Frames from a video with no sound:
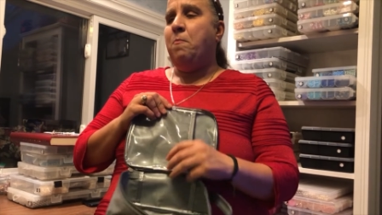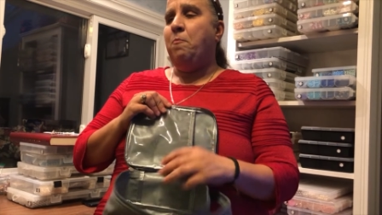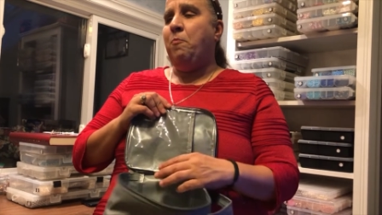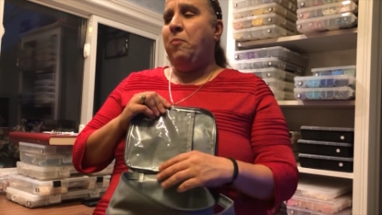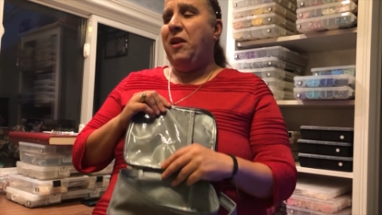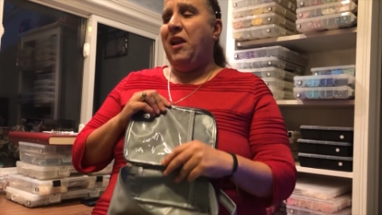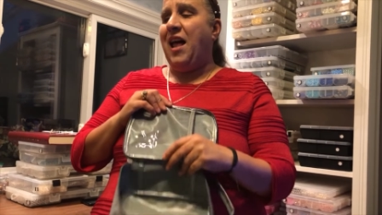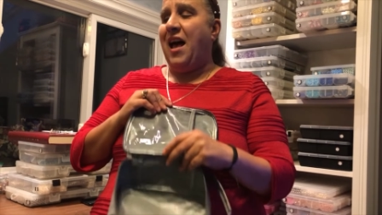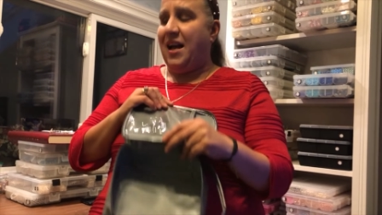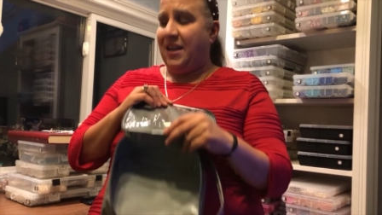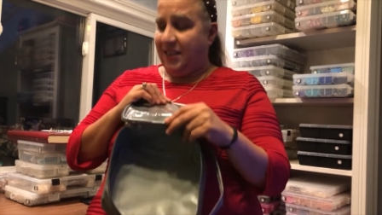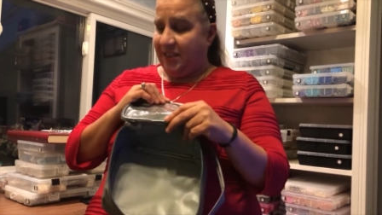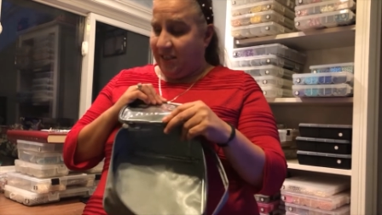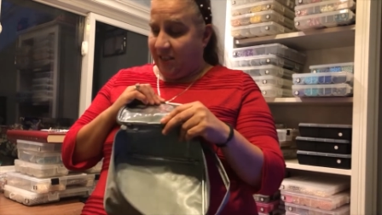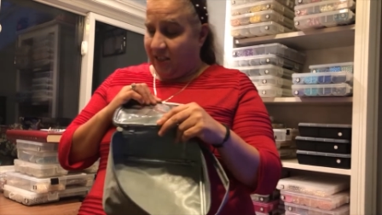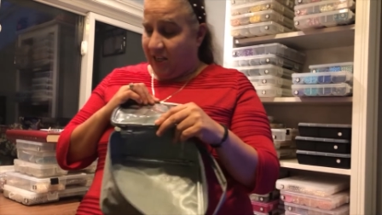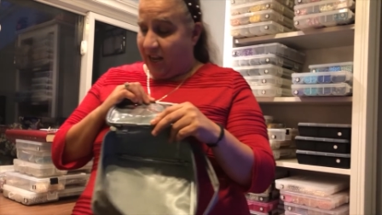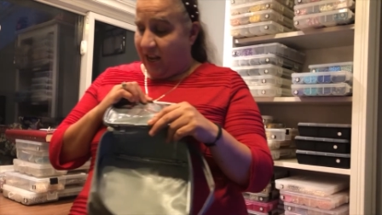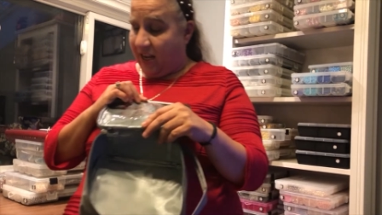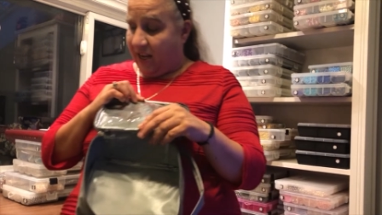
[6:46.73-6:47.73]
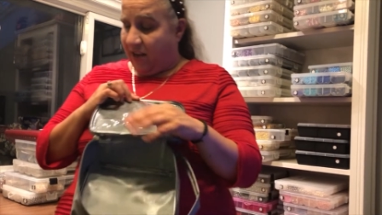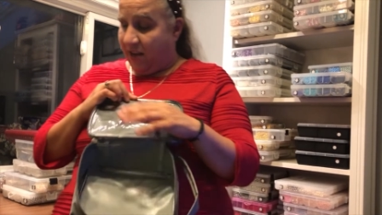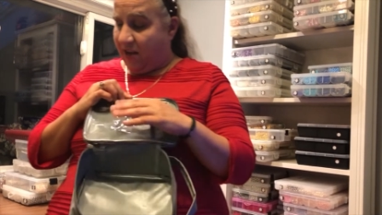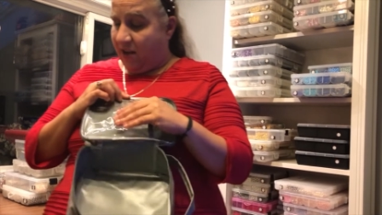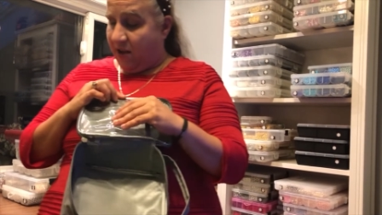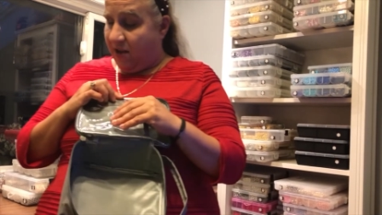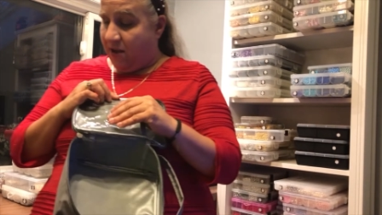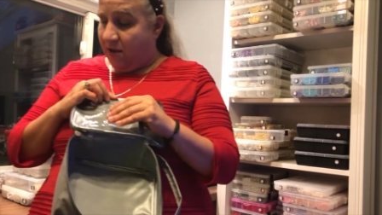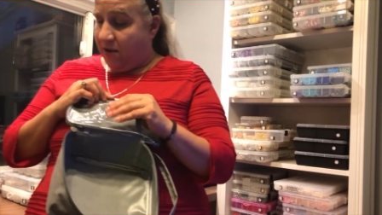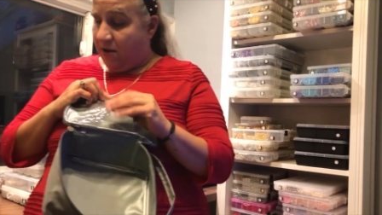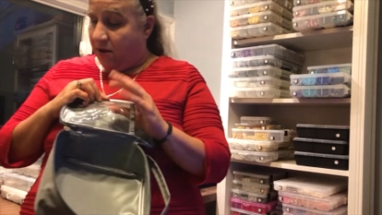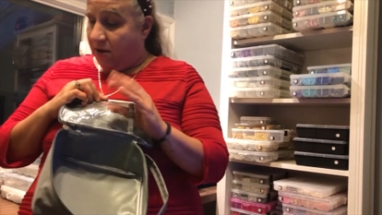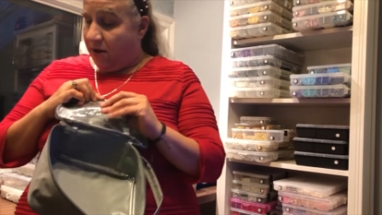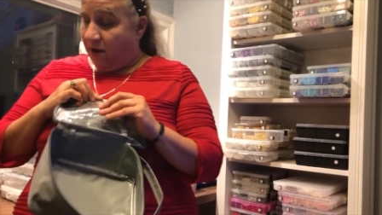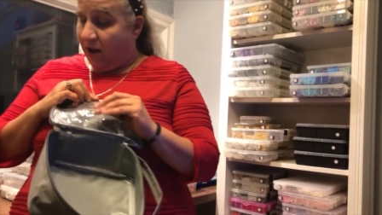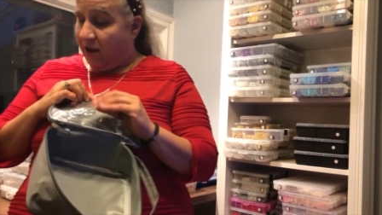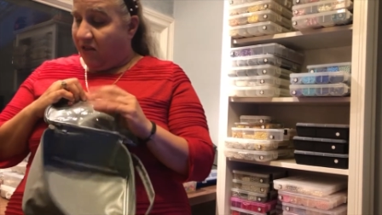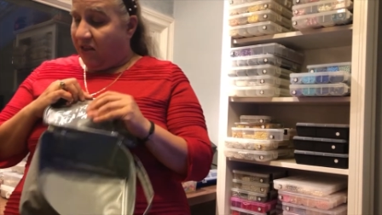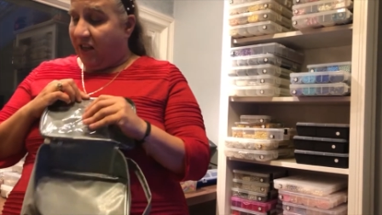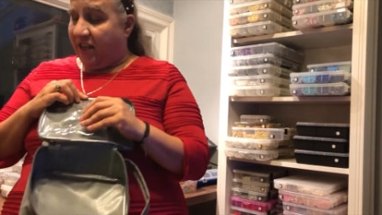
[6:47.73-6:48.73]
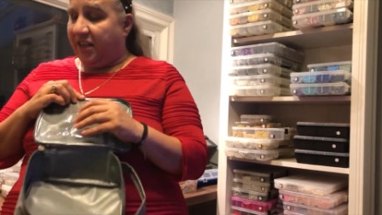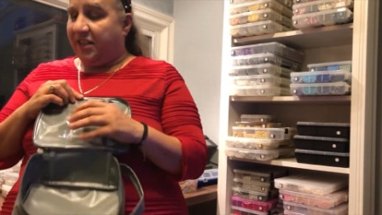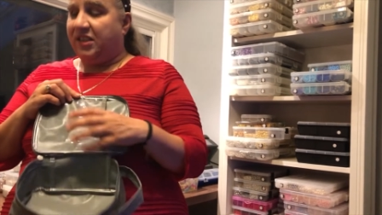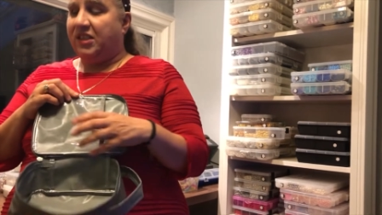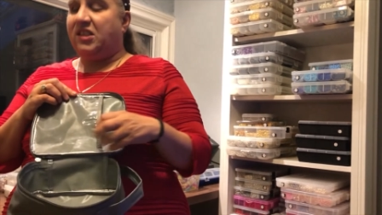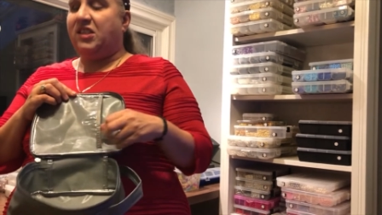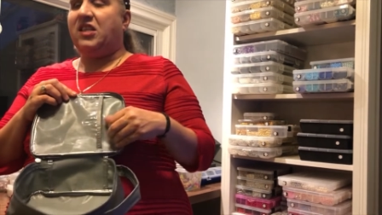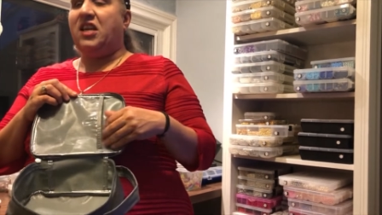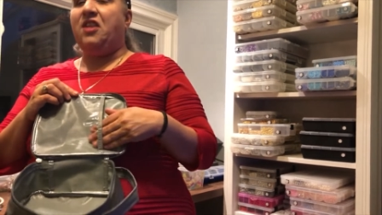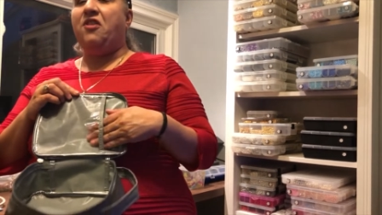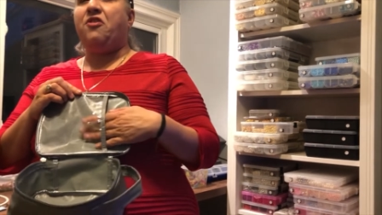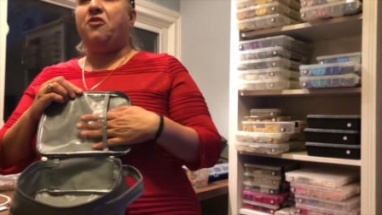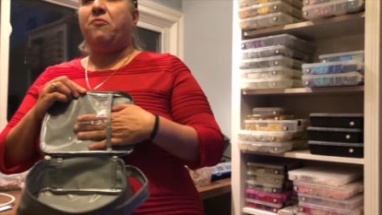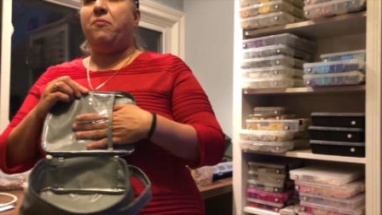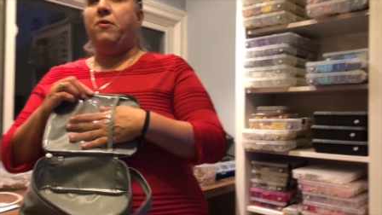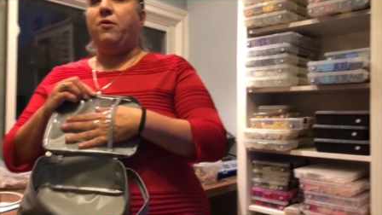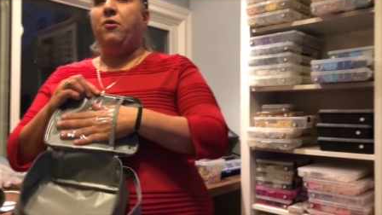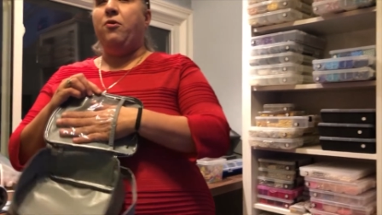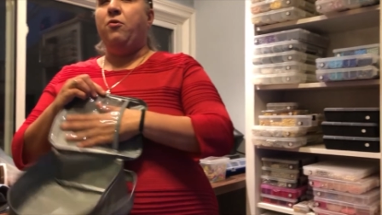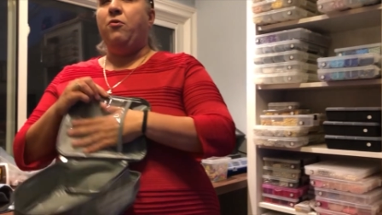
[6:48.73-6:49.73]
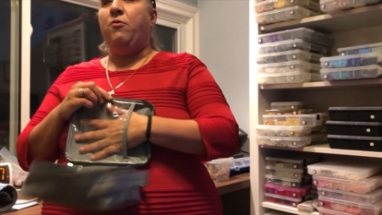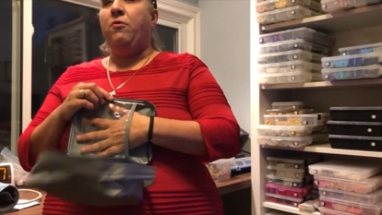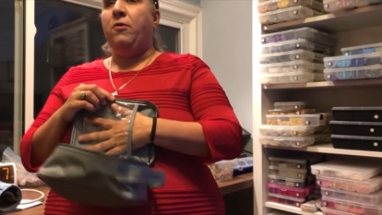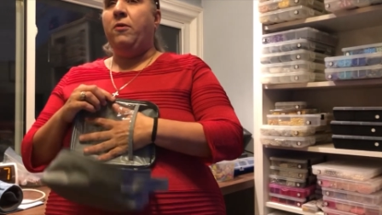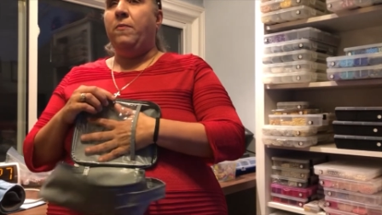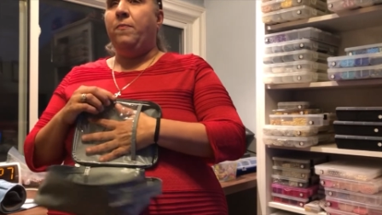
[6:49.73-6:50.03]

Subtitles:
plastic, I think it's see-through